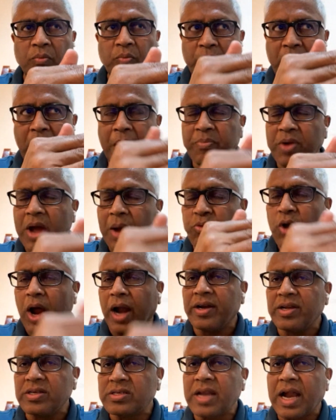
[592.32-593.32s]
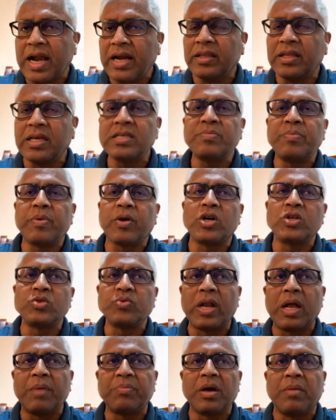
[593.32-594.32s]
We have to understand this, because
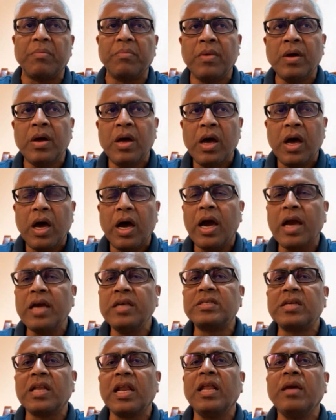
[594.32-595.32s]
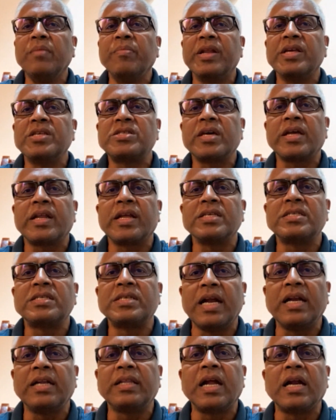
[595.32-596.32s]
one of the Israeli minister has
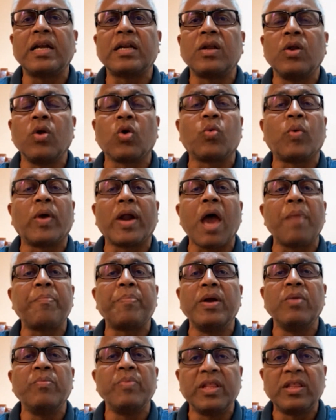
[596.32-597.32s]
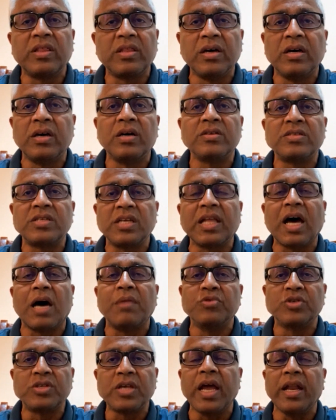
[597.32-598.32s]
said that look what happened with
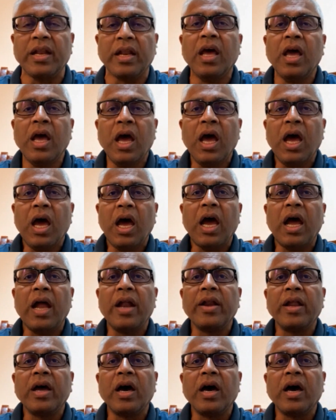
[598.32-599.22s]
Saddam Hussein, and